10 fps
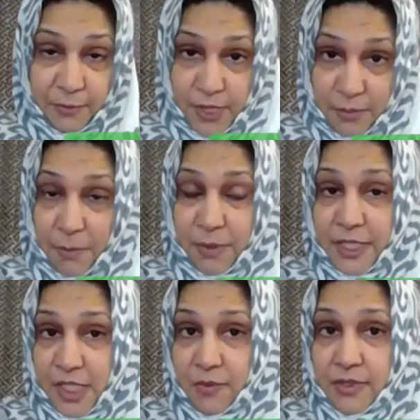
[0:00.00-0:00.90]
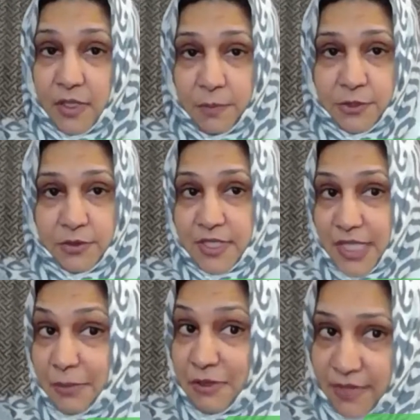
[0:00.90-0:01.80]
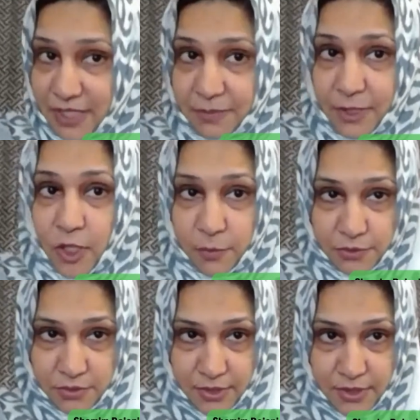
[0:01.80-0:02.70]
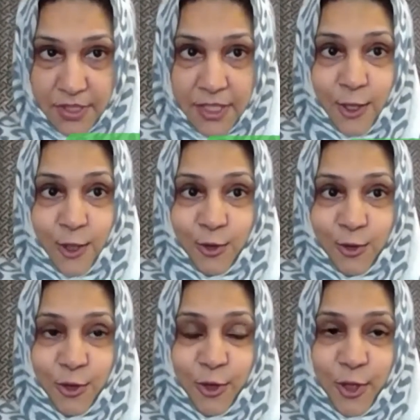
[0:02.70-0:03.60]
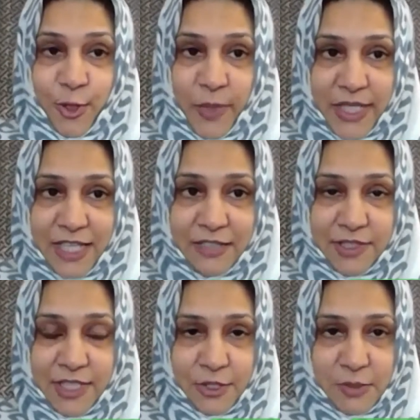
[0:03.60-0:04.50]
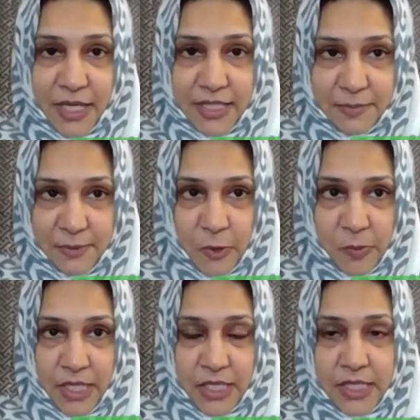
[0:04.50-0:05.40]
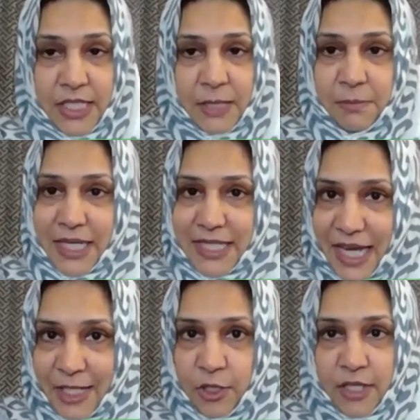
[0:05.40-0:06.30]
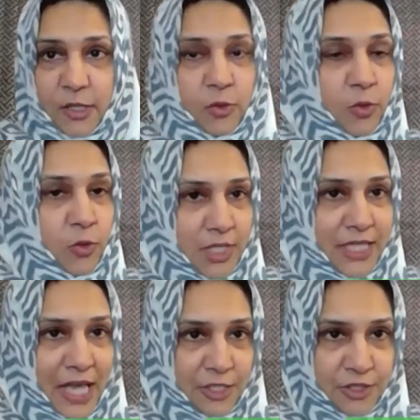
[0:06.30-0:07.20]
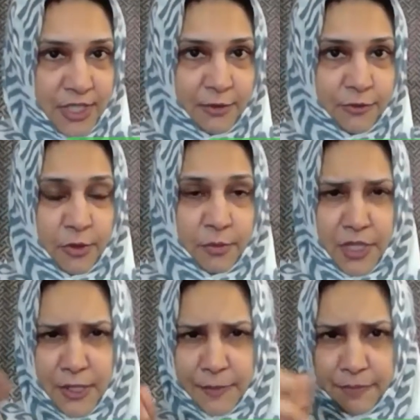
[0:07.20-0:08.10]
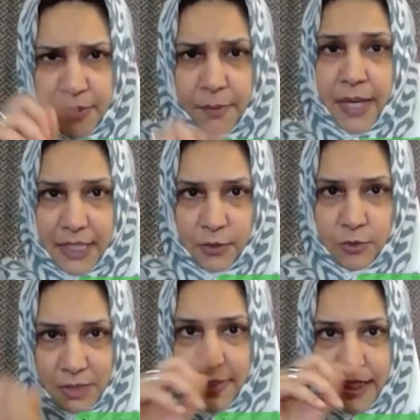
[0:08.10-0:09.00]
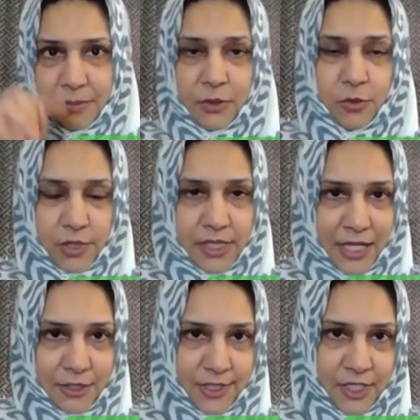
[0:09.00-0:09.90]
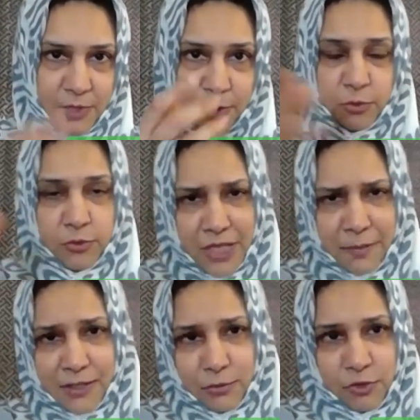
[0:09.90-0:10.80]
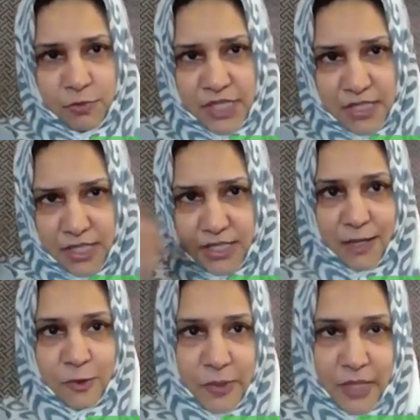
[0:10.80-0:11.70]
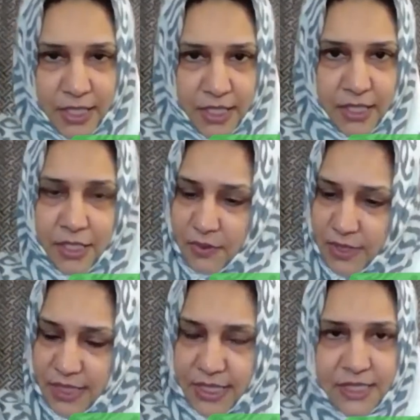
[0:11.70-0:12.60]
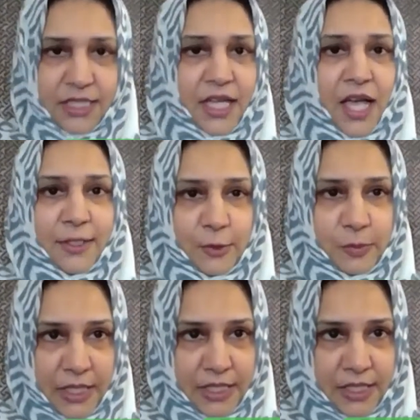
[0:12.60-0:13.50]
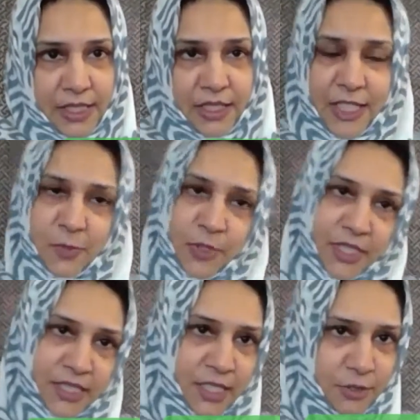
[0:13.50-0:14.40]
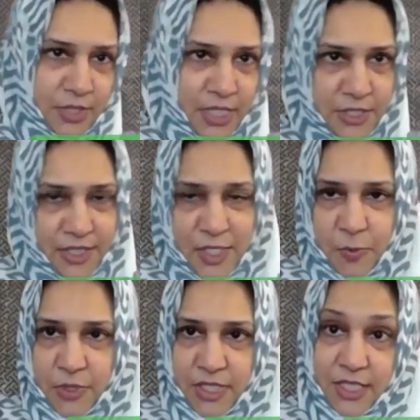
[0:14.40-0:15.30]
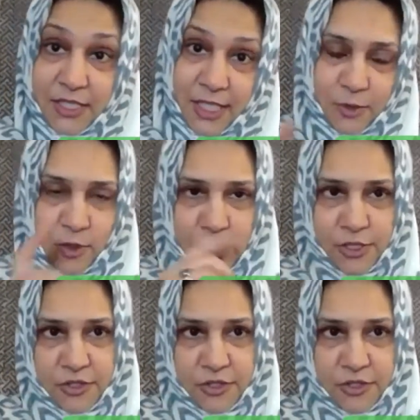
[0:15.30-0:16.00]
remember the keyword opportunist. I'm a very big opportunist. So when I finished my diploma, my dad got a golden handshake from the bank. Us zamane mein golden handshakes mile to unke paas kuch 20-30 lakh rupaye aa gaye. Kehne ke iska kya karu main, let's put it in education, let's put it in technology